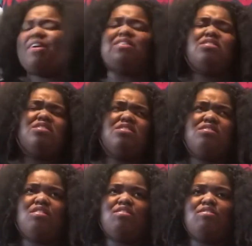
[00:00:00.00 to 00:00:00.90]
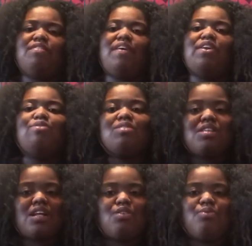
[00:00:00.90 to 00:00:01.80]
if I just, you know, if I do
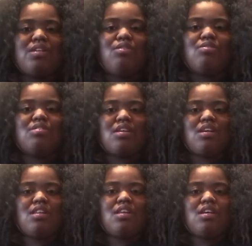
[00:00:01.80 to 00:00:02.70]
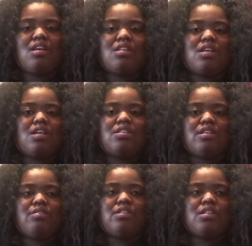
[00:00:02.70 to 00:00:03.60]
decide to really do the singing thing and take it
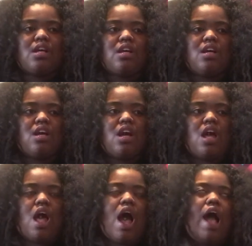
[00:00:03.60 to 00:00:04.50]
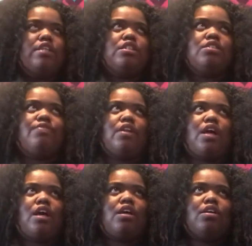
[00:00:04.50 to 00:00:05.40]
serious, like, I just feel
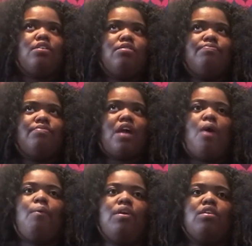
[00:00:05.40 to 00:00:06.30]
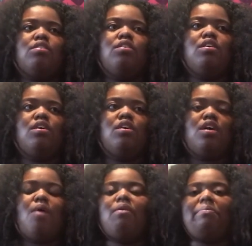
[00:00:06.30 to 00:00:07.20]
like I want to,
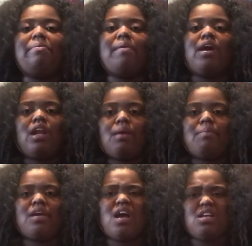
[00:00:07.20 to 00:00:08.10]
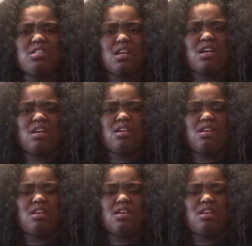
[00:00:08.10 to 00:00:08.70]
I want to be bigger than Beyonce.